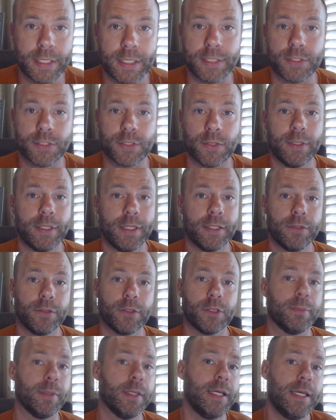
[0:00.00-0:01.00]
and he's totally
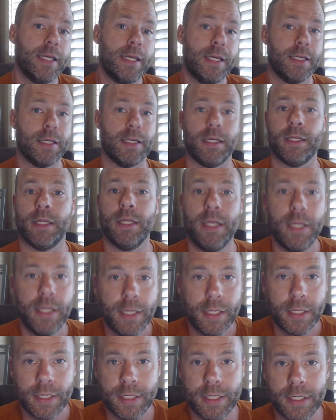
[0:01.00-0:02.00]
cleared to play and
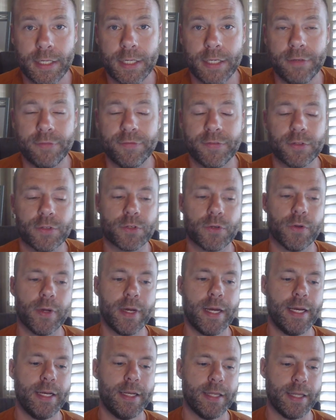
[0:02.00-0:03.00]
he feels
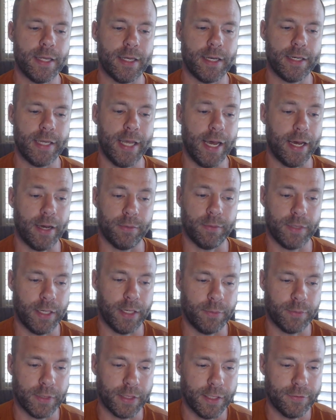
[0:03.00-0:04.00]
great, then yeah,
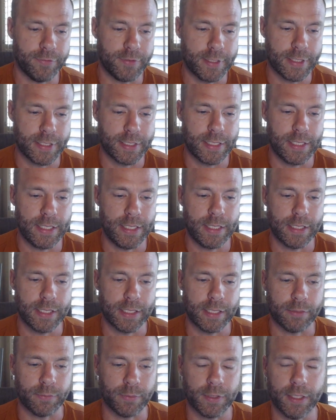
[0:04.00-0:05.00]
I would love to see
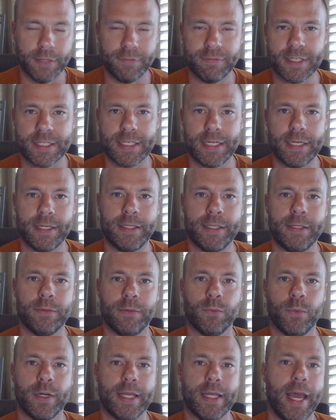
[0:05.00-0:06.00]

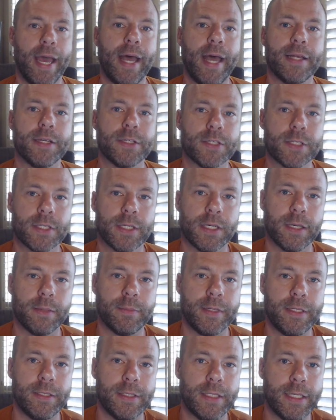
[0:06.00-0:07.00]
what he has.
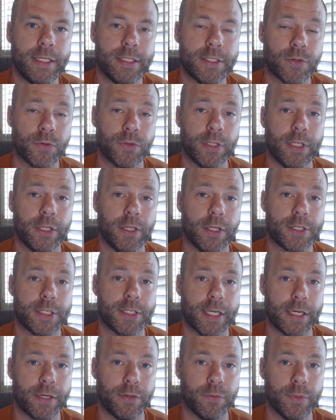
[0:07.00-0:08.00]
He certainly
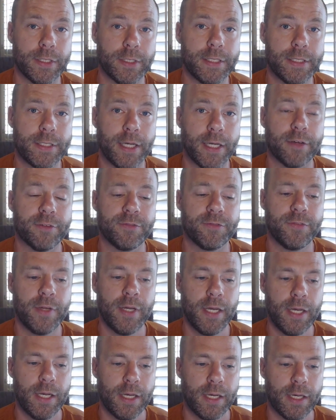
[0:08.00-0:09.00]
looks like a really tough
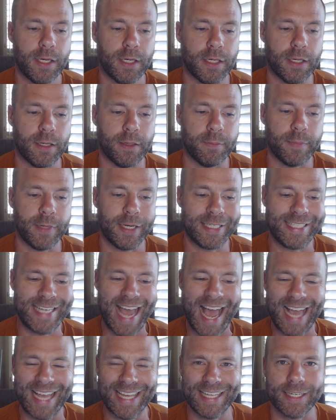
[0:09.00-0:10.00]

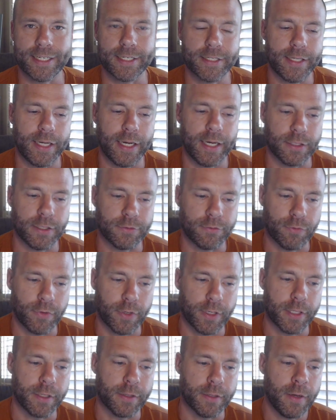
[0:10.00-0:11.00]
attacking style of
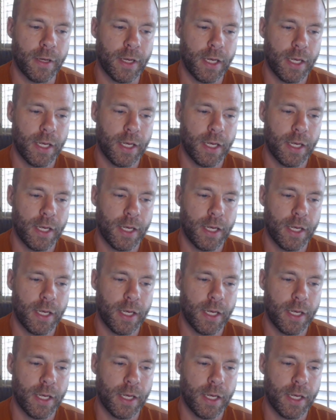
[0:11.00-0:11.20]
runner.